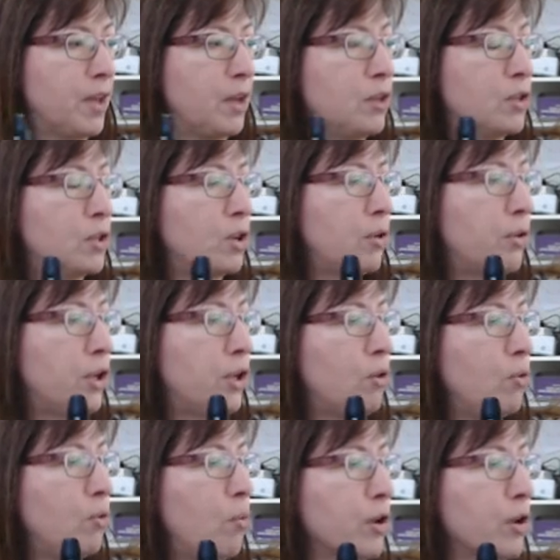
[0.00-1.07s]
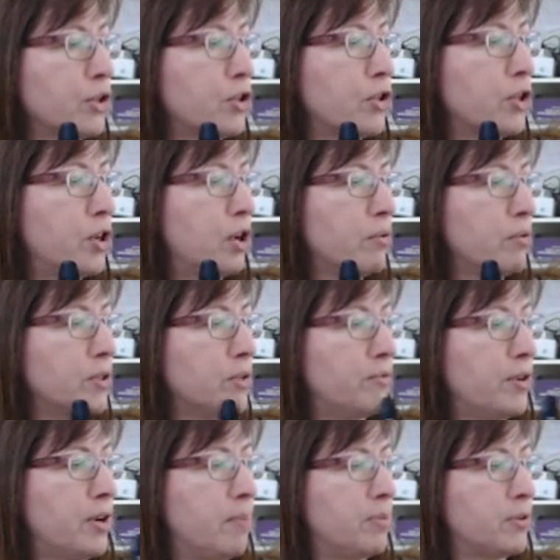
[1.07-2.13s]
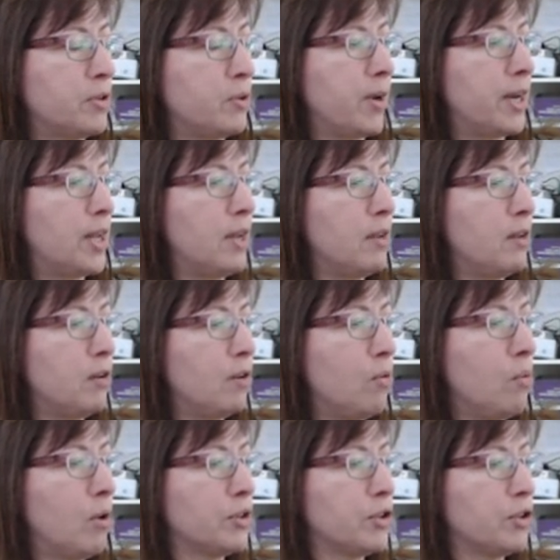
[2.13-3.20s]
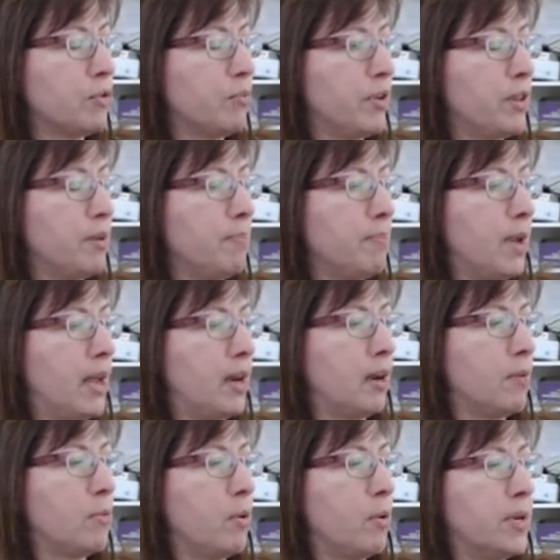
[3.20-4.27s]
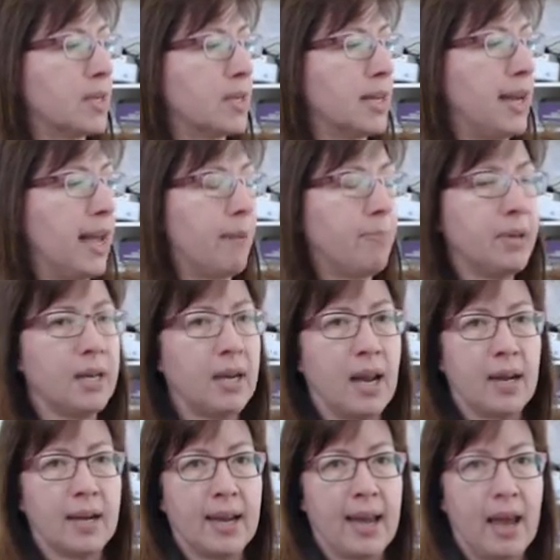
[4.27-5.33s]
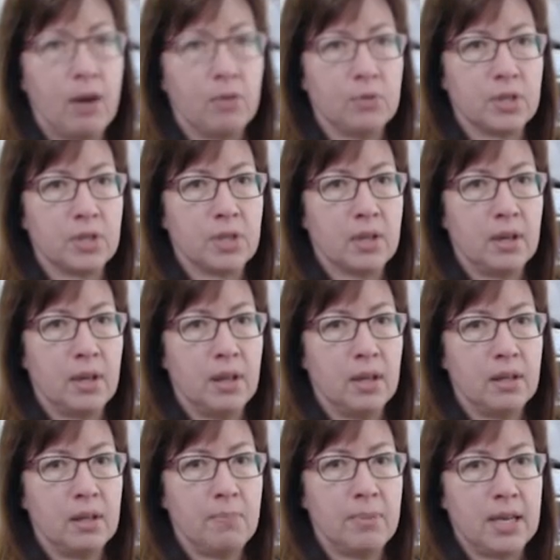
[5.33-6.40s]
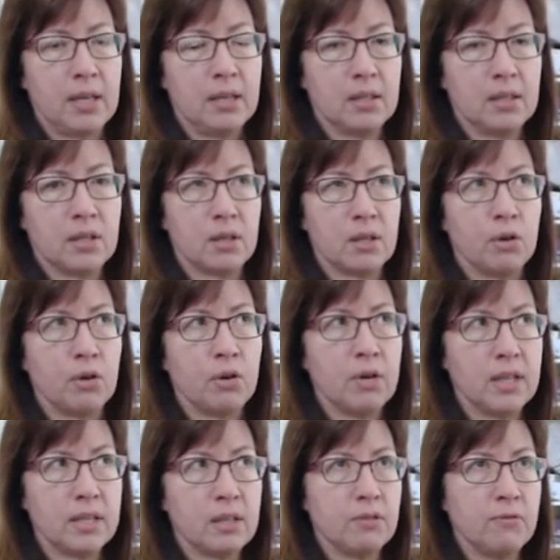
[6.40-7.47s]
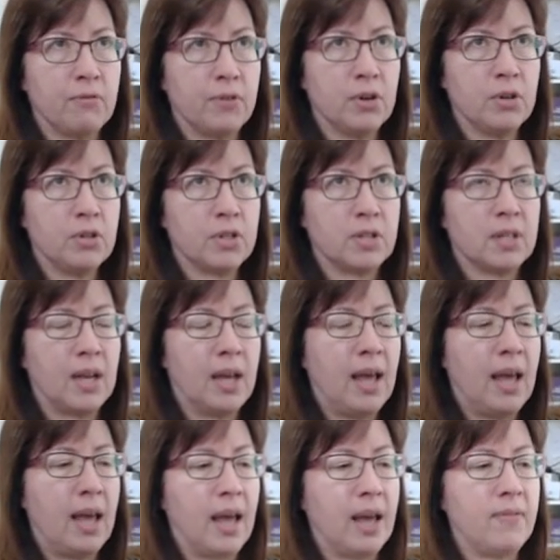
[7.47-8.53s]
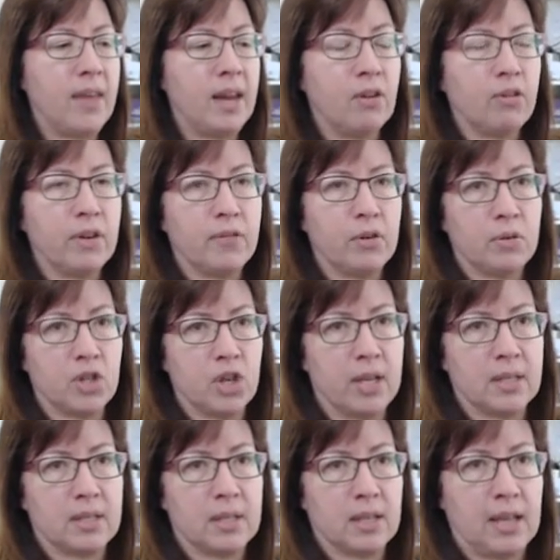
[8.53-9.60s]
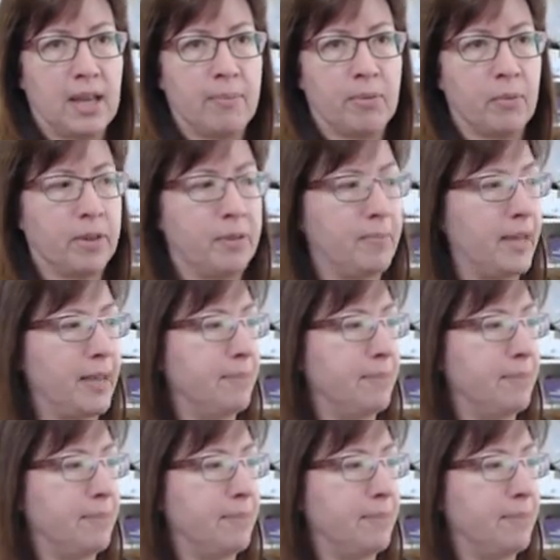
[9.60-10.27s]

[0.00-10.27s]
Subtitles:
So you watch the notes for number 20, you watch the rhythm, and I'm going to clap it and count the beats. So you listen first, and then I'll give you a chance to clap it with me.